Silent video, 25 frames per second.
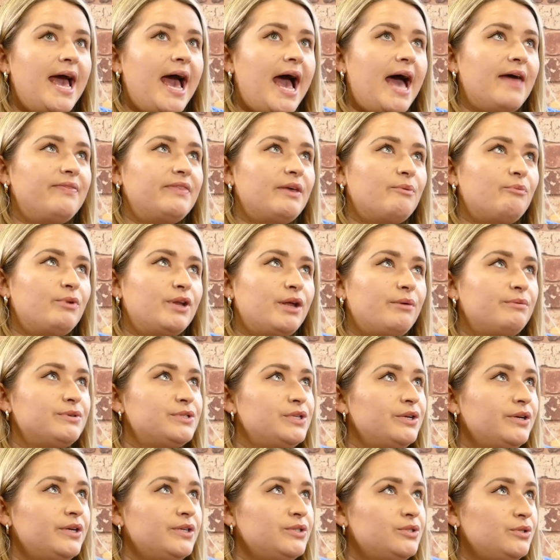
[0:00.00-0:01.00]
And then when I was
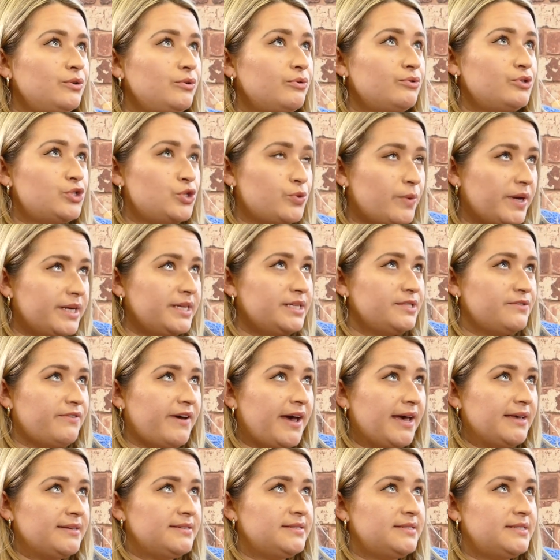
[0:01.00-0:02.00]
looking to launch 20s
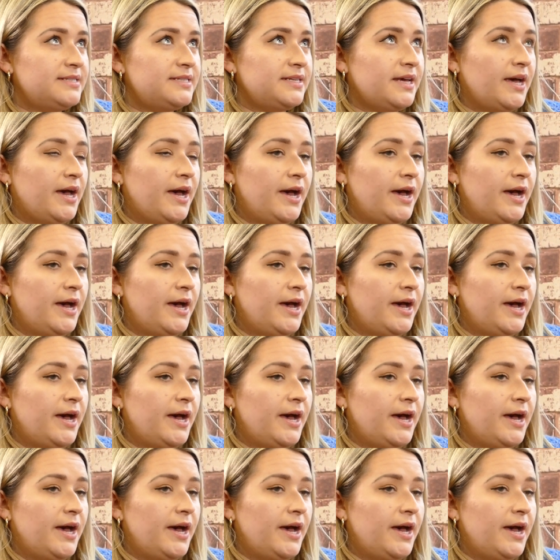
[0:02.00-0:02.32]
Fest,